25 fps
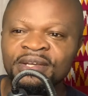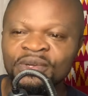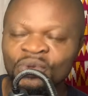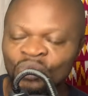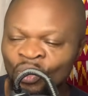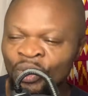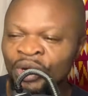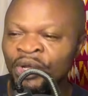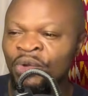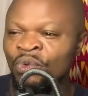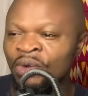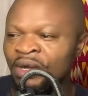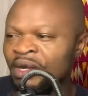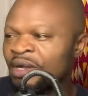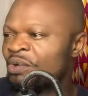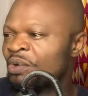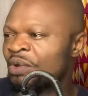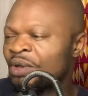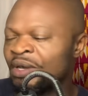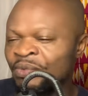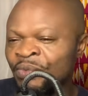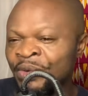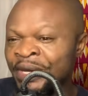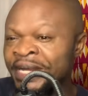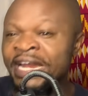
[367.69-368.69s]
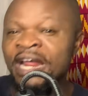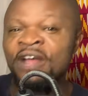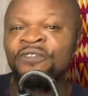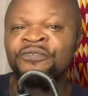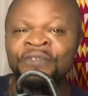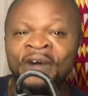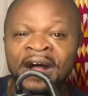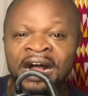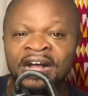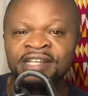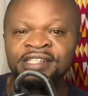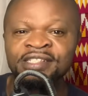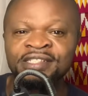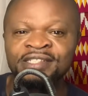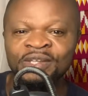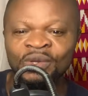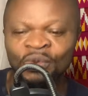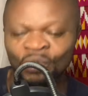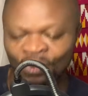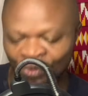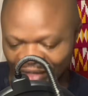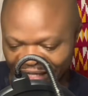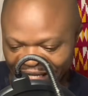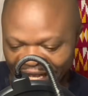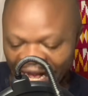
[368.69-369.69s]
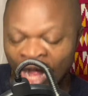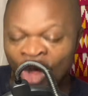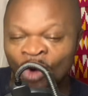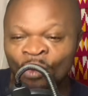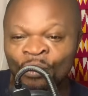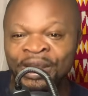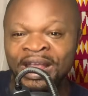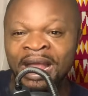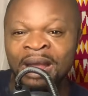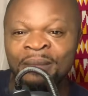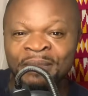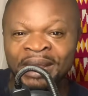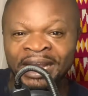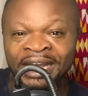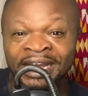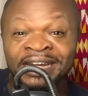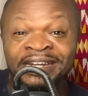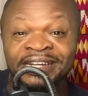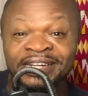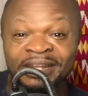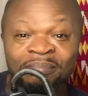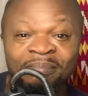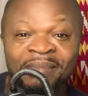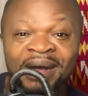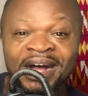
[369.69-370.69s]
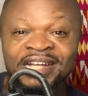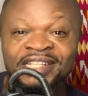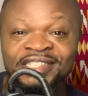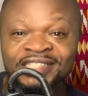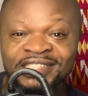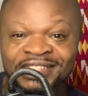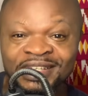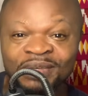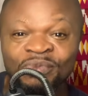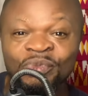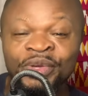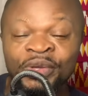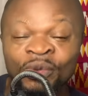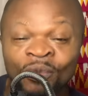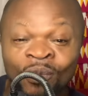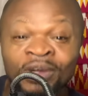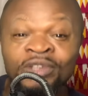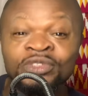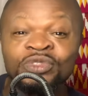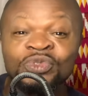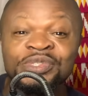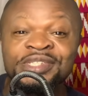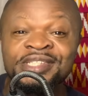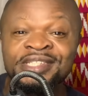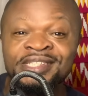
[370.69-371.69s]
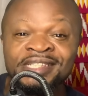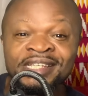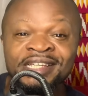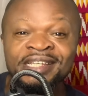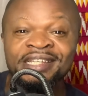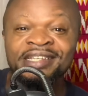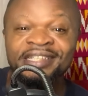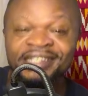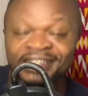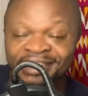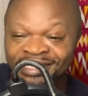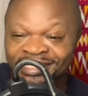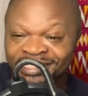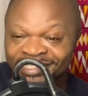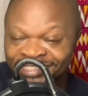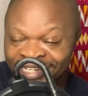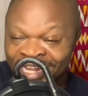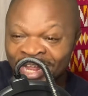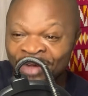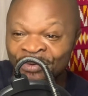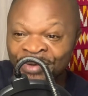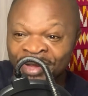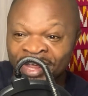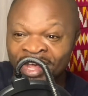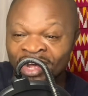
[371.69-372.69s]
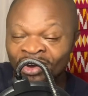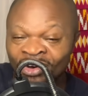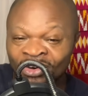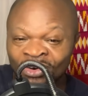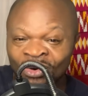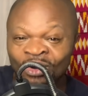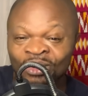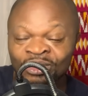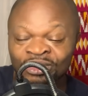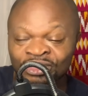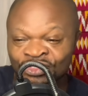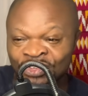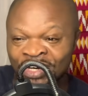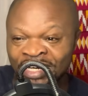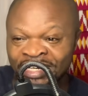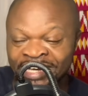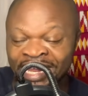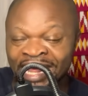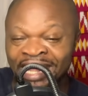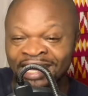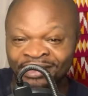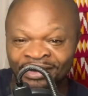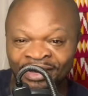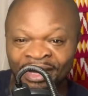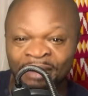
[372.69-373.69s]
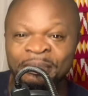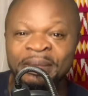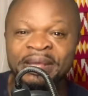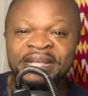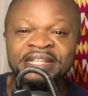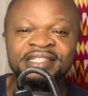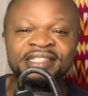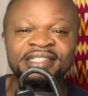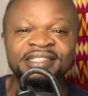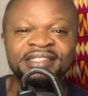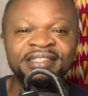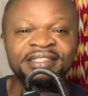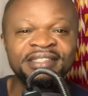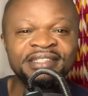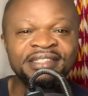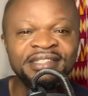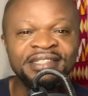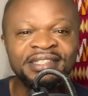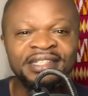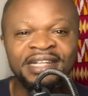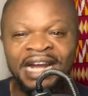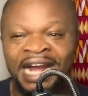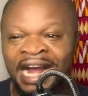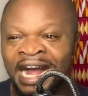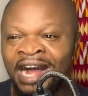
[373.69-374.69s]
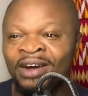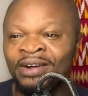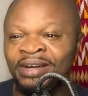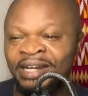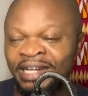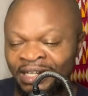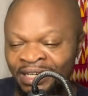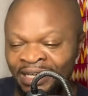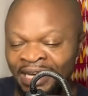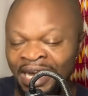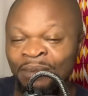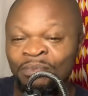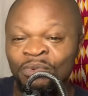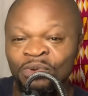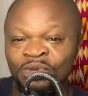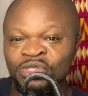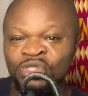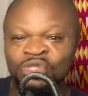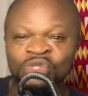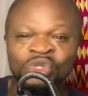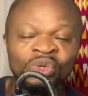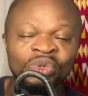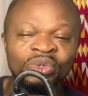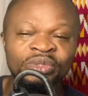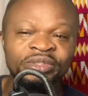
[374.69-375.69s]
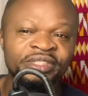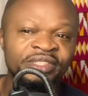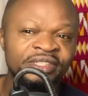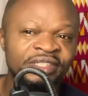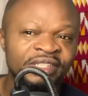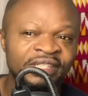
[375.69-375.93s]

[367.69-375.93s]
We the fans, now we are making demands. We want to see the real contract, the agreement, how the club was sold.